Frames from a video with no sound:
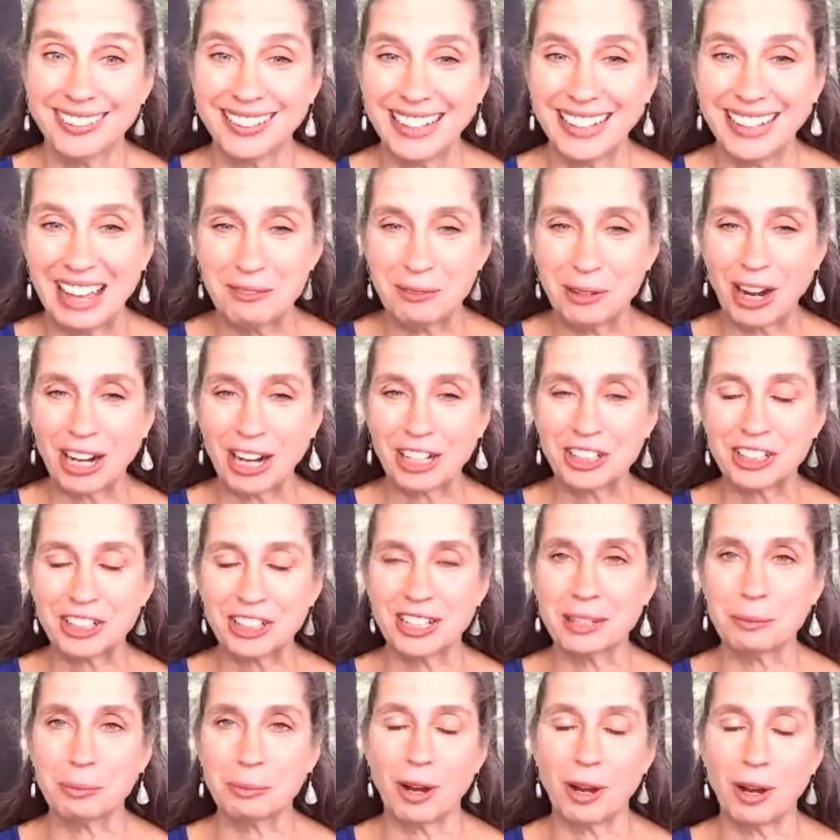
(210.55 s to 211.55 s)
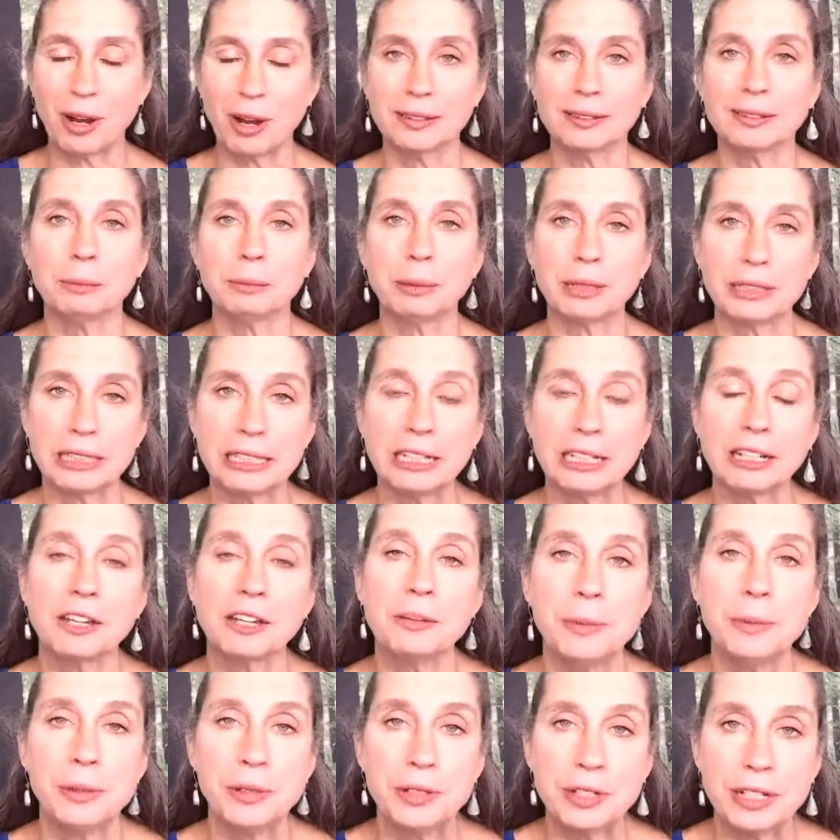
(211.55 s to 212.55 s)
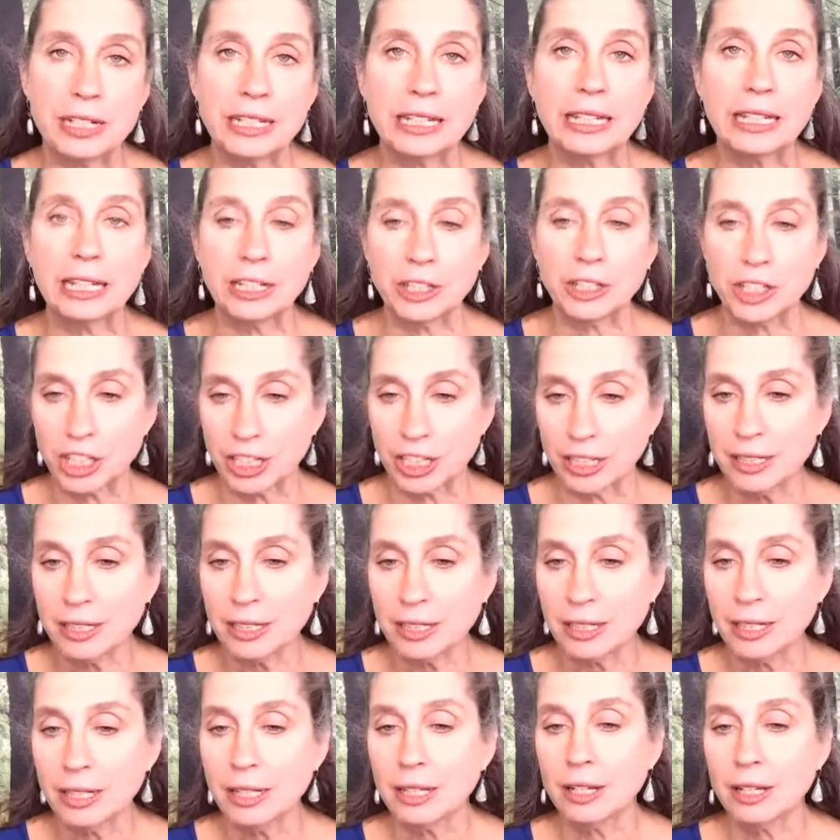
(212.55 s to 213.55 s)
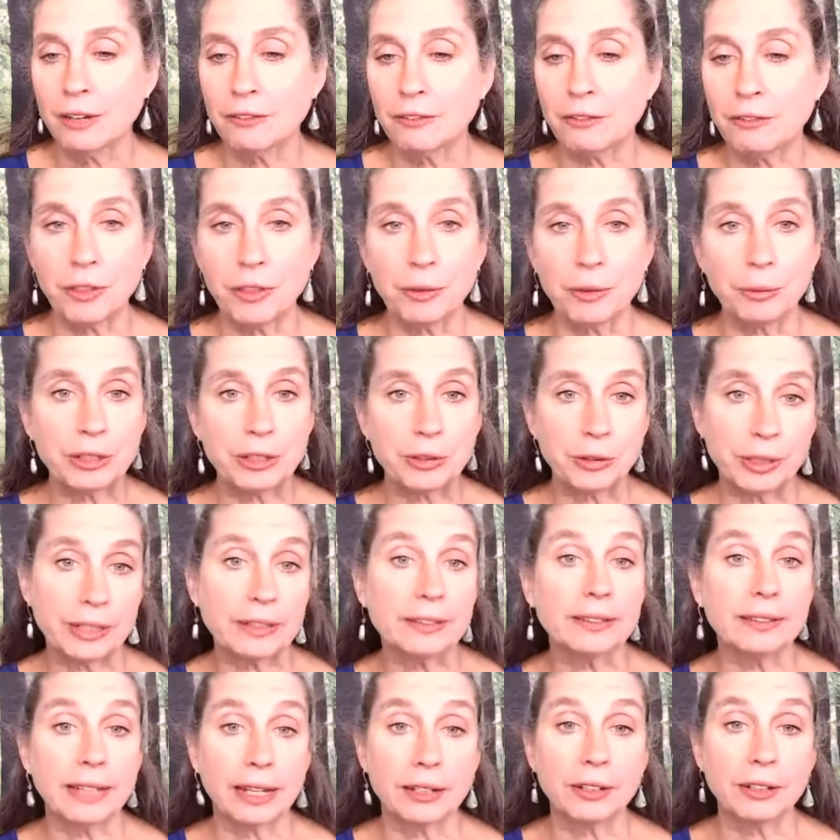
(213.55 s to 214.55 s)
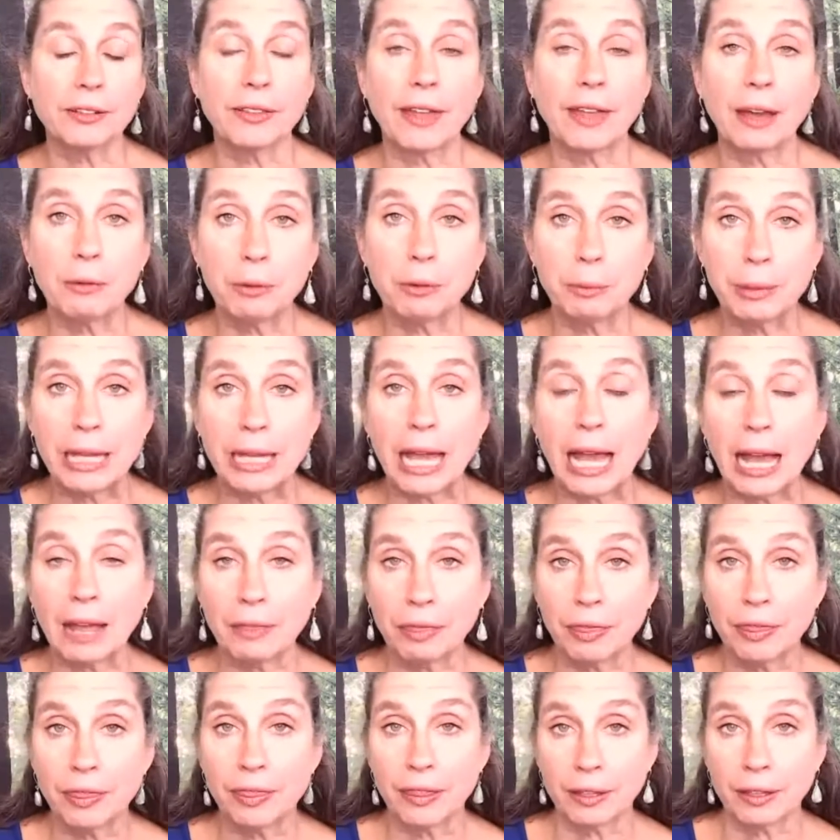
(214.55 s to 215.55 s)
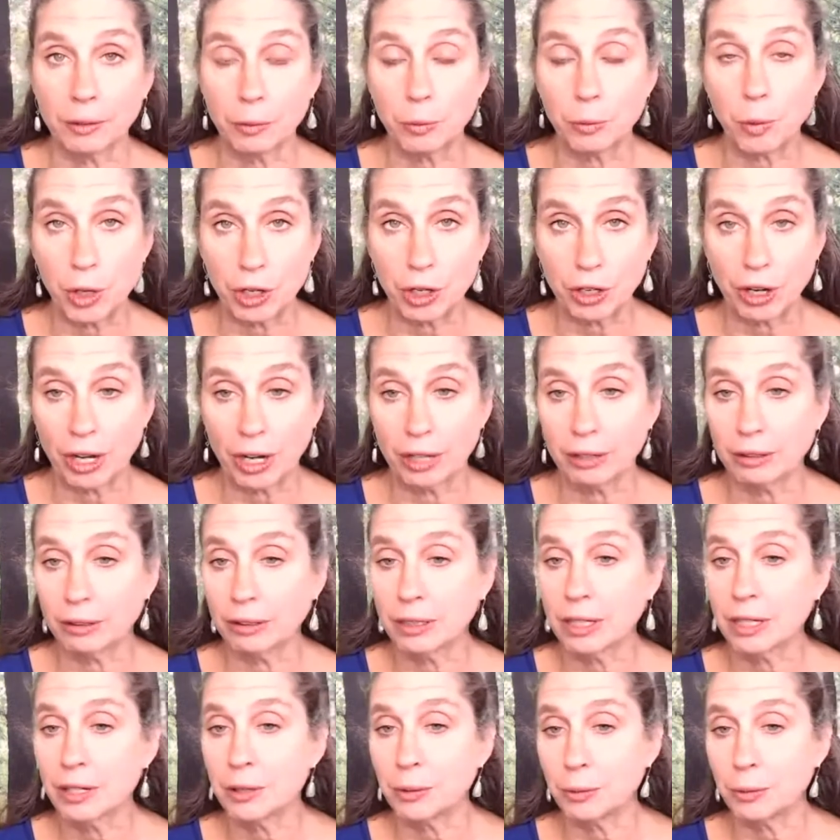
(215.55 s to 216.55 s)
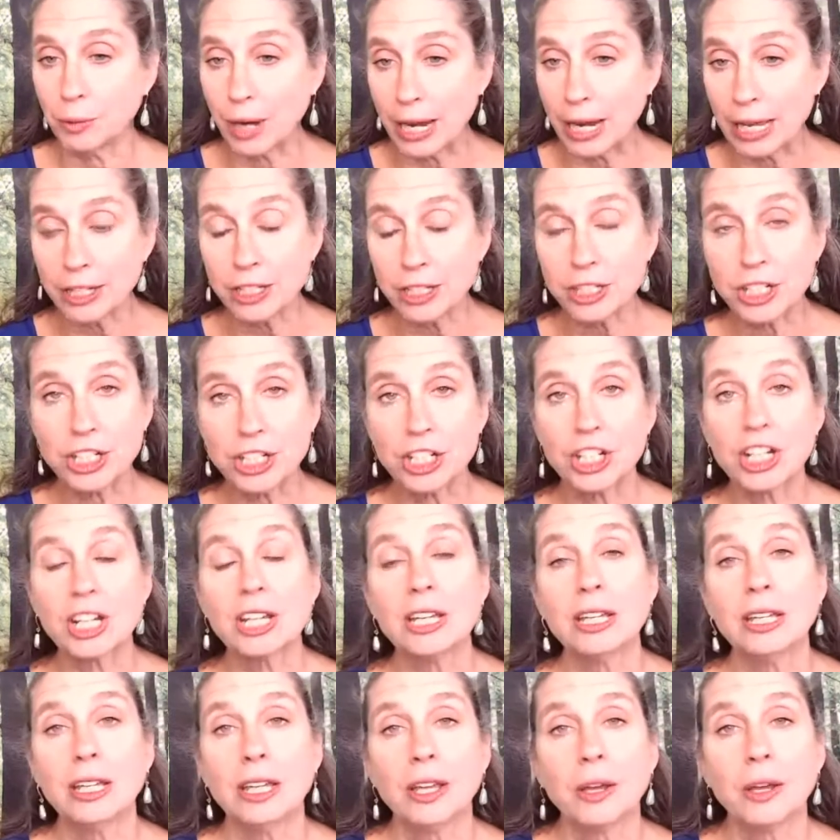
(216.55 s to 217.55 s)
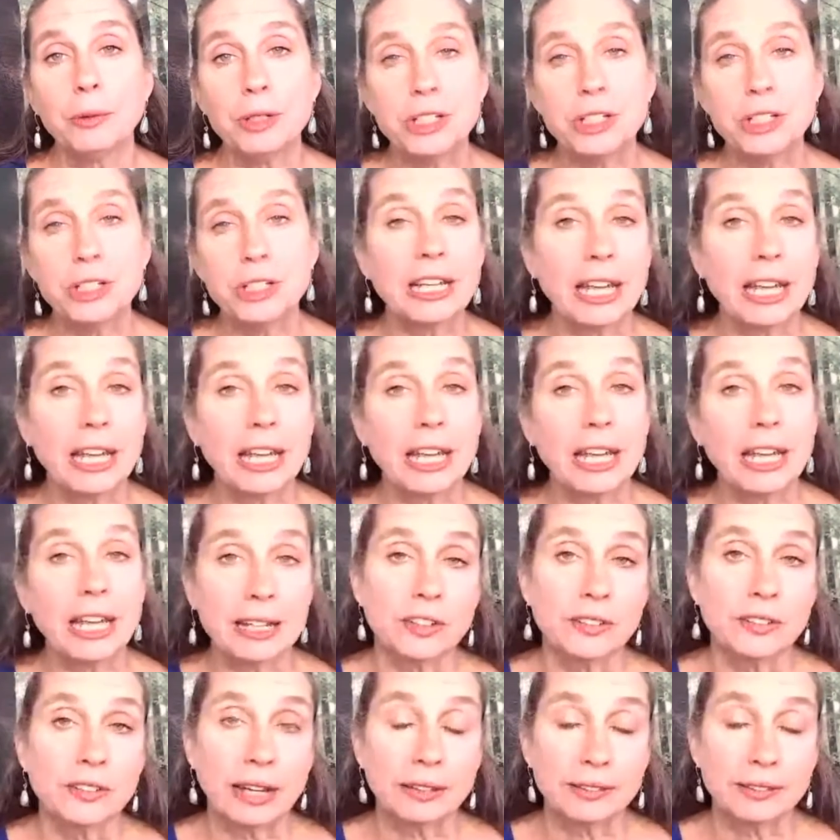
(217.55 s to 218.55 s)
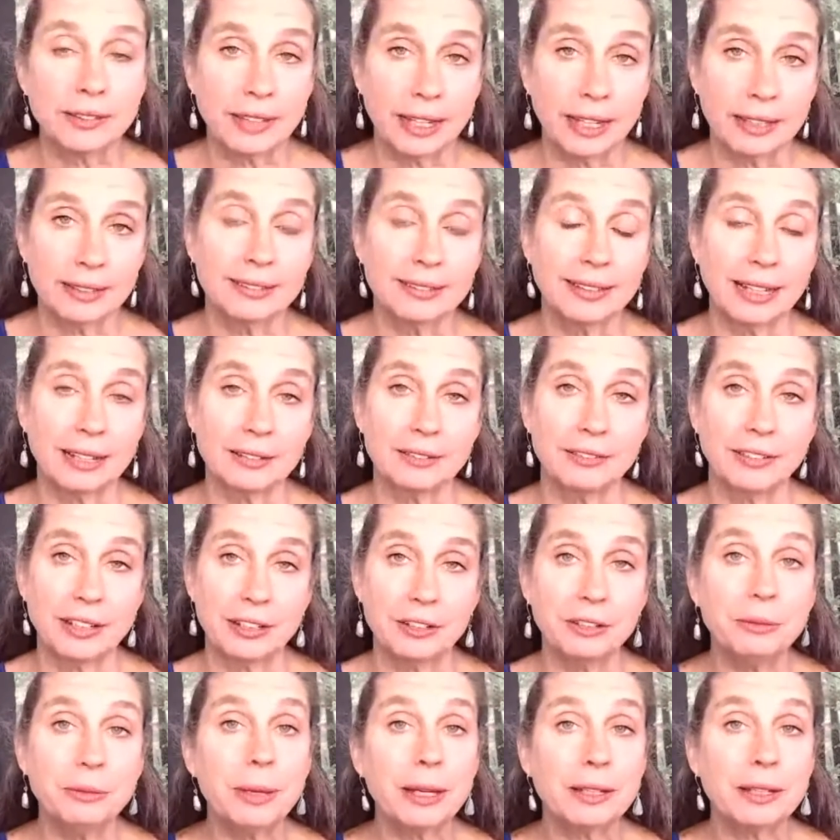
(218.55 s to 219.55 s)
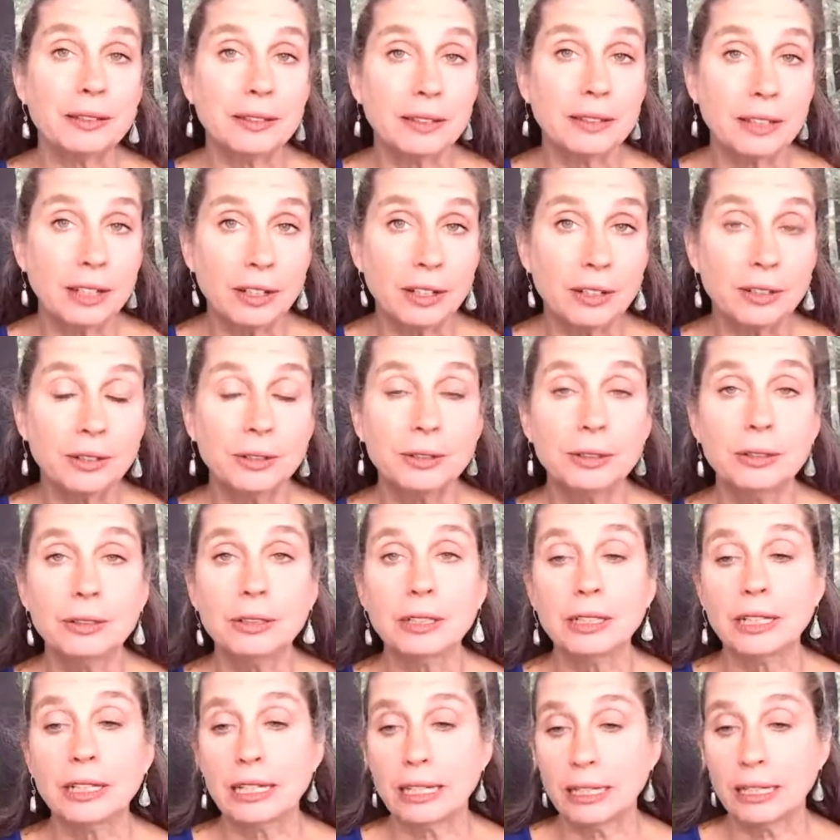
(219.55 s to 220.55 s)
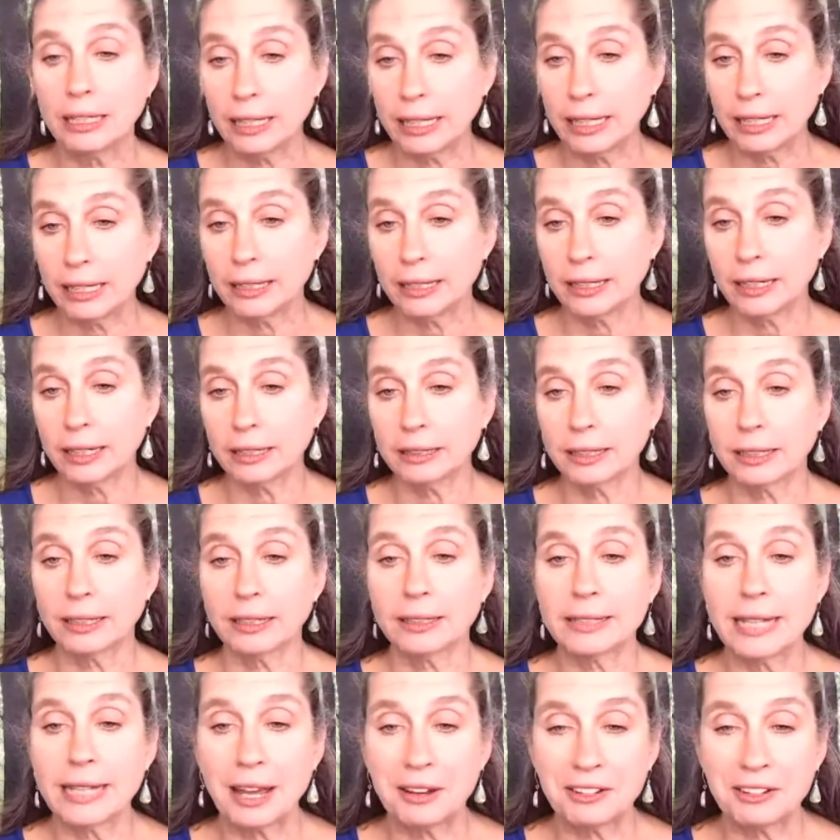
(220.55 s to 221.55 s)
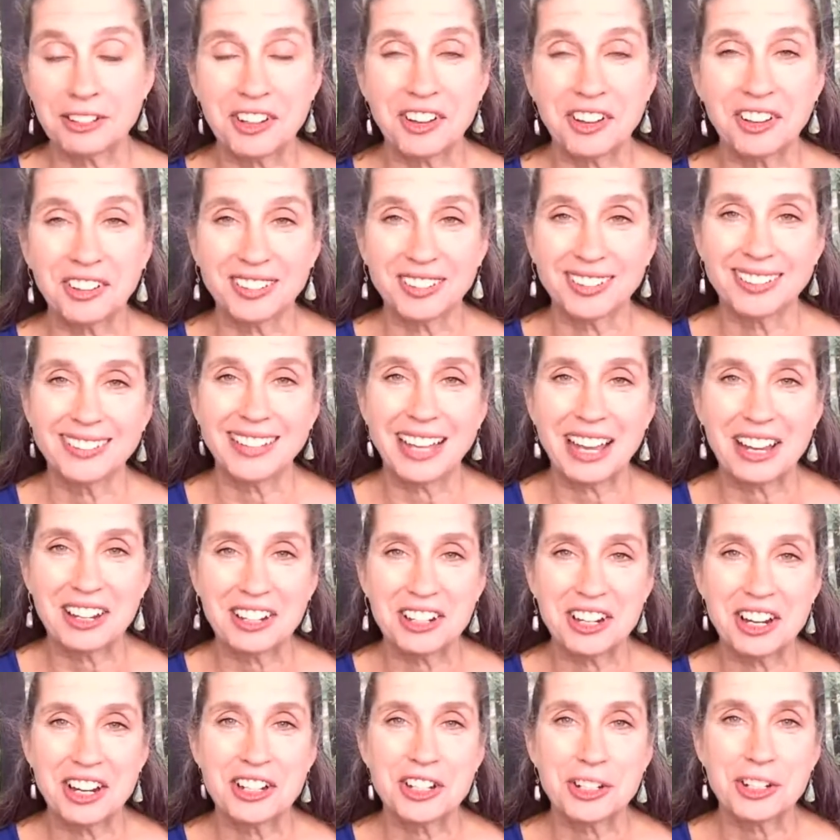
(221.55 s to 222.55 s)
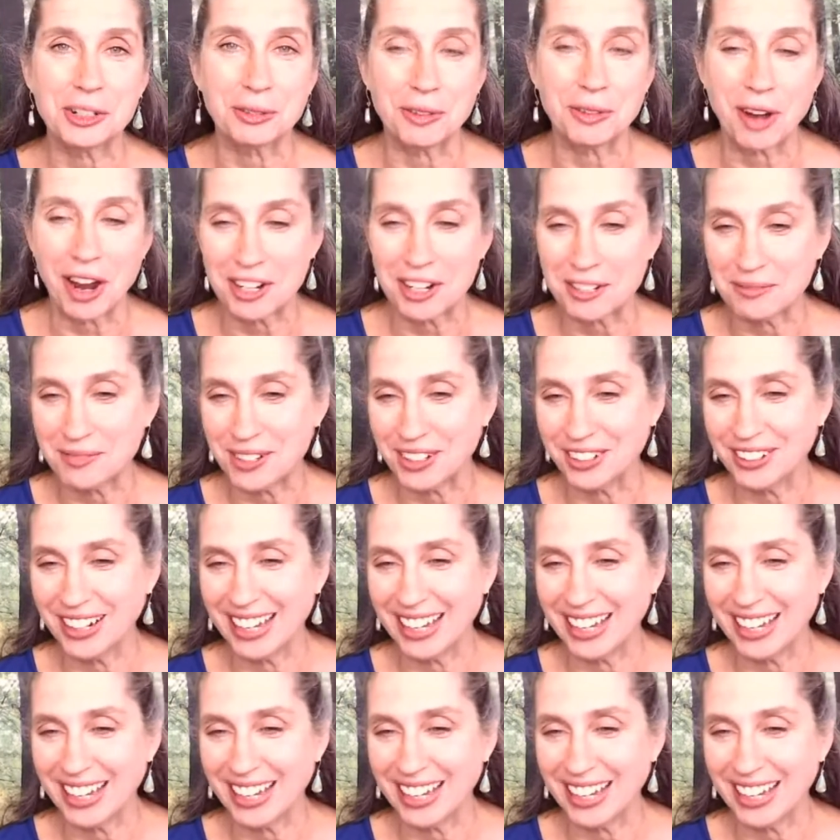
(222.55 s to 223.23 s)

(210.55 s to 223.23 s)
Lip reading: And we're actually in the process of building a community kitchen for the retreat center that will be at the Warrior Heart Ranch, which again is just outside of Santa Fe, New Mexico, in a little town called San Geronimo.